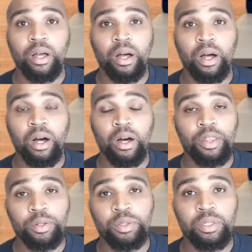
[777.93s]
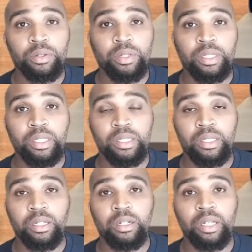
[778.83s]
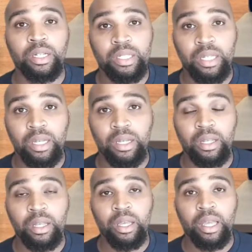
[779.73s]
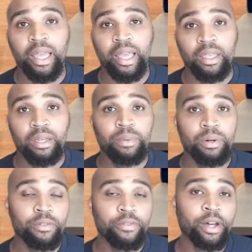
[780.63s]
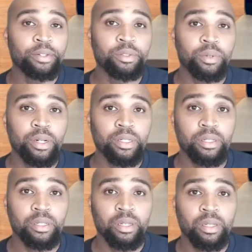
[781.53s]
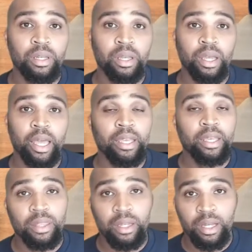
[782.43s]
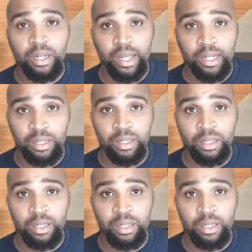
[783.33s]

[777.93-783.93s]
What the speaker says: all those students can still attend and get bona fide instruction and get the connection